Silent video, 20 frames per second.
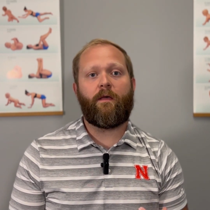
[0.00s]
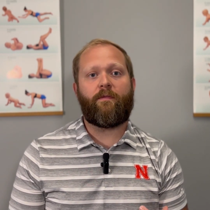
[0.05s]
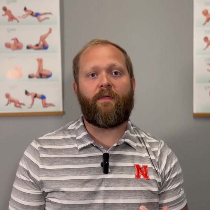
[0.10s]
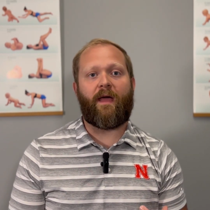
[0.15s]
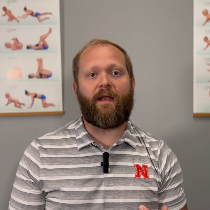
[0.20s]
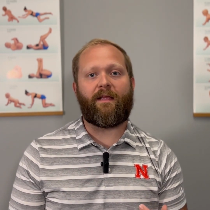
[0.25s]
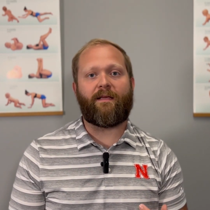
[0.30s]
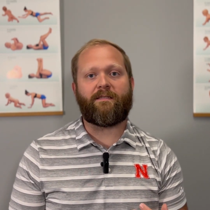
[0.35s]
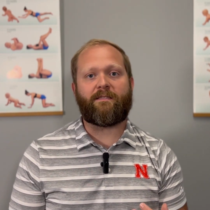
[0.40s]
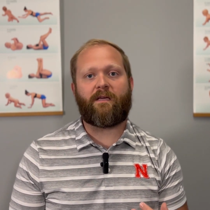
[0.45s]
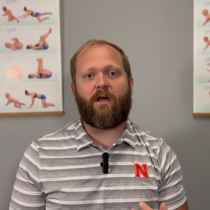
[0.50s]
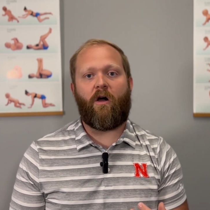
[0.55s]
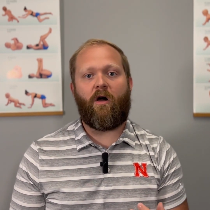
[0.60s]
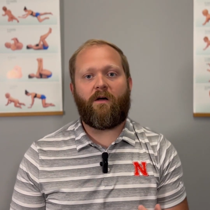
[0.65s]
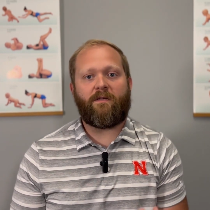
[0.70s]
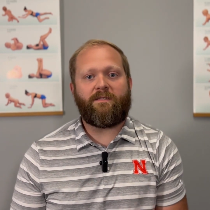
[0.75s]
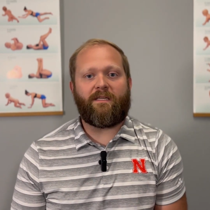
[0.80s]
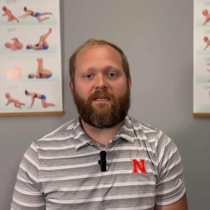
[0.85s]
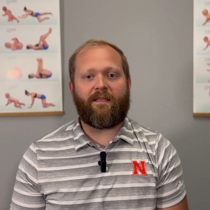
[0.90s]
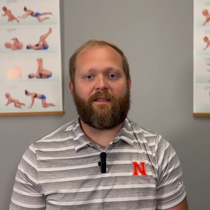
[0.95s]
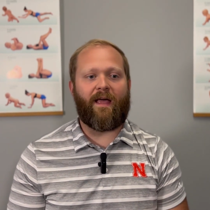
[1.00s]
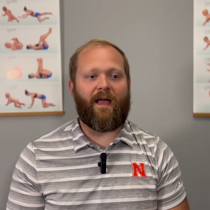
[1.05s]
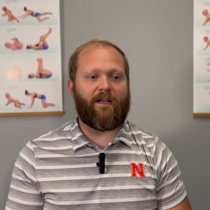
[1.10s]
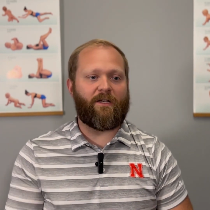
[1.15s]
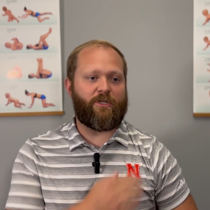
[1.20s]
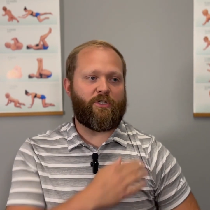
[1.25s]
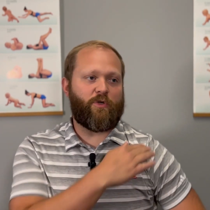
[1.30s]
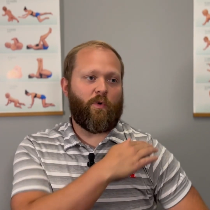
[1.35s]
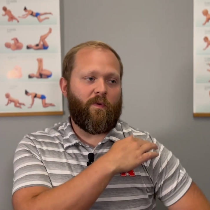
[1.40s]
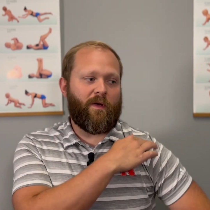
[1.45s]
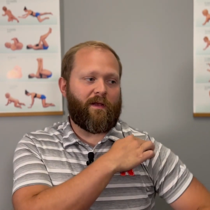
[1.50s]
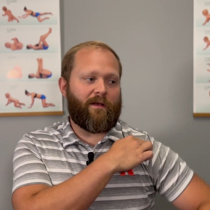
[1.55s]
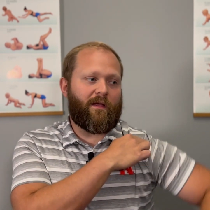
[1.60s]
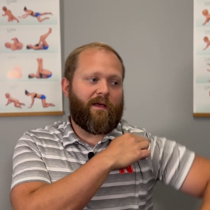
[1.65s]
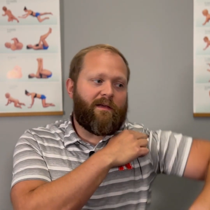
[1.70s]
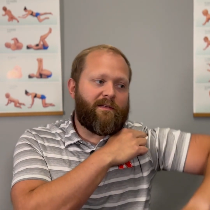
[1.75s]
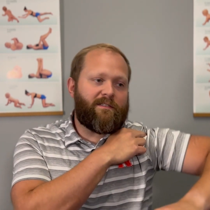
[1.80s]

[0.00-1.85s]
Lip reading: that is causing that joint